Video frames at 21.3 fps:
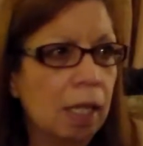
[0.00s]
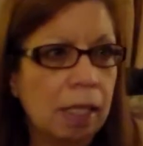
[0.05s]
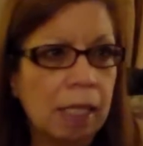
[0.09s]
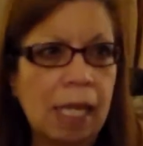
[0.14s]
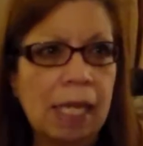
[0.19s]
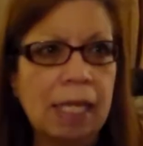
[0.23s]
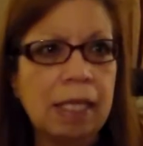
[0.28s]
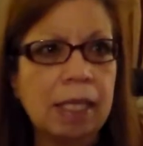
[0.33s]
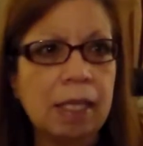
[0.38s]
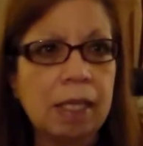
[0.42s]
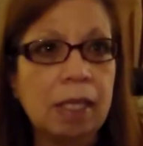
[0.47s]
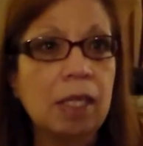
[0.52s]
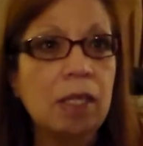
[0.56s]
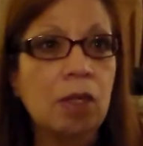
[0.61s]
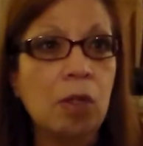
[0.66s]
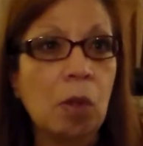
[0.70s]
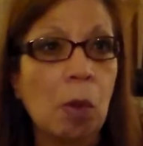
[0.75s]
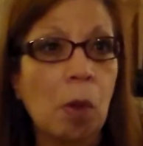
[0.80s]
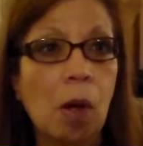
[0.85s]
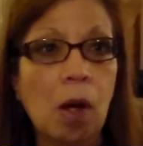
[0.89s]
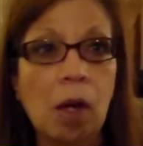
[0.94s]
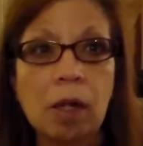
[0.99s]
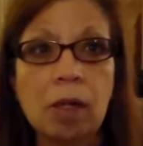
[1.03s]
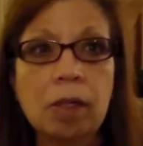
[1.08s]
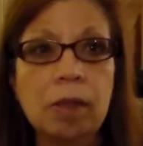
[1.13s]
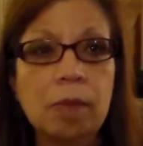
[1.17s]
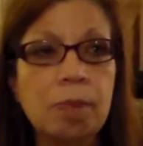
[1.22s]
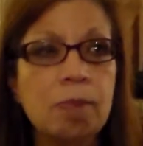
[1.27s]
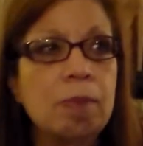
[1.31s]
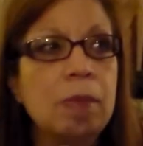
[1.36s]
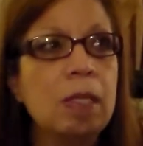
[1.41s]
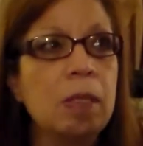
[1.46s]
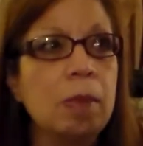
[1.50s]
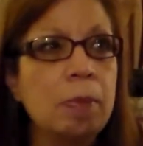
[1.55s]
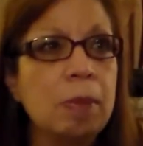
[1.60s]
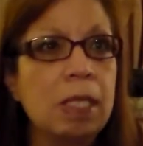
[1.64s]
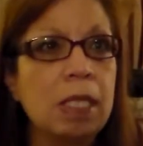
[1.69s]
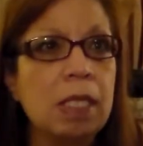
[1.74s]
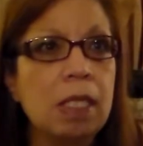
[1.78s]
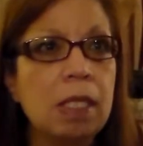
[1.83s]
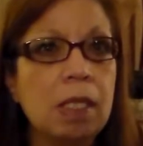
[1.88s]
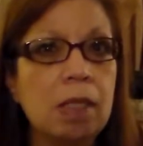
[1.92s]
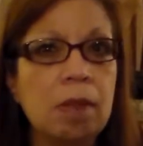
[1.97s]
like, you know, a,
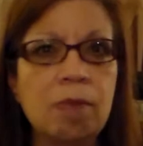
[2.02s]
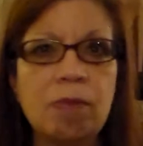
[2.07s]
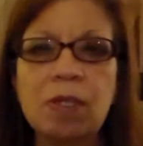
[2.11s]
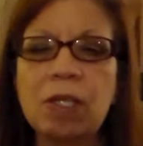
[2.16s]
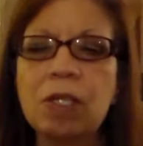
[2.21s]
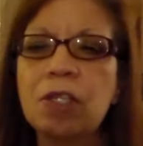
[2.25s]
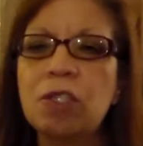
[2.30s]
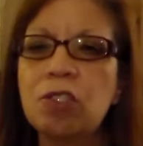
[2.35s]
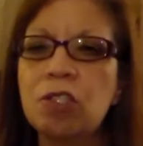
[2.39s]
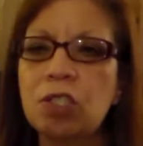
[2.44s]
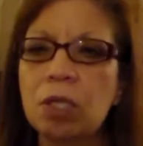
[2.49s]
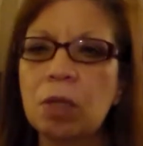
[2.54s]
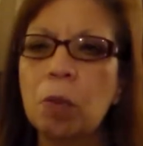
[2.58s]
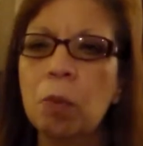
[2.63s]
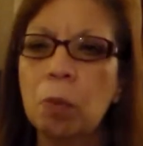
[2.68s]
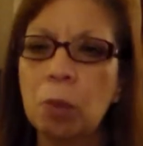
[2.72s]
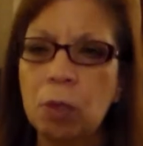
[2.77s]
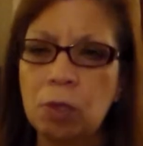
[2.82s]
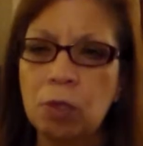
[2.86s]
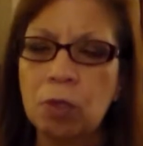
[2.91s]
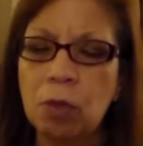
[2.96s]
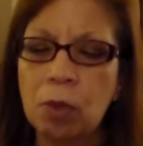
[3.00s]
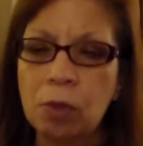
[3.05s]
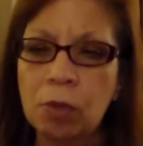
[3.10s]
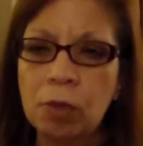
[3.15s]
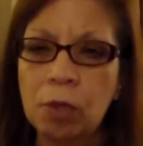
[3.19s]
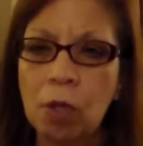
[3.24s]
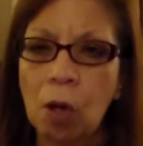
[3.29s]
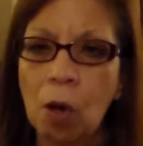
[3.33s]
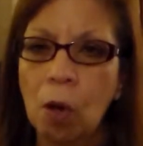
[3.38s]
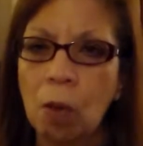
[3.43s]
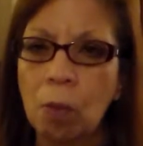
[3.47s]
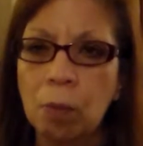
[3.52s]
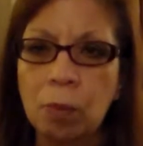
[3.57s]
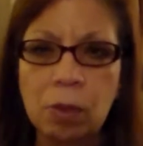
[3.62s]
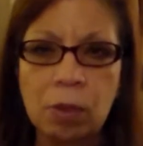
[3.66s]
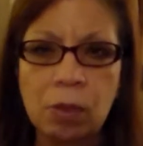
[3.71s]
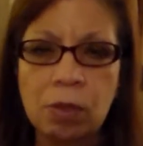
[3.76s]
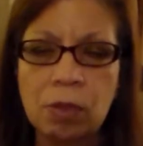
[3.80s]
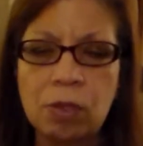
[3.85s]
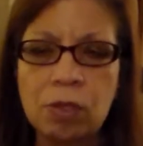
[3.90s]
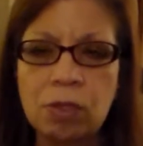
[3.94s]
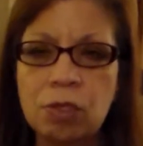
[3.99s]
maybe Village when you go to the Home
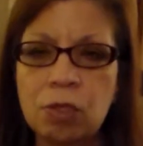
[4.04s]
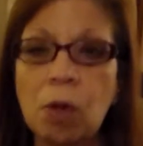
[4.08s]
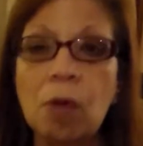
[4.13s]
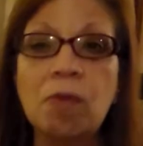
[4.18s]
Goods,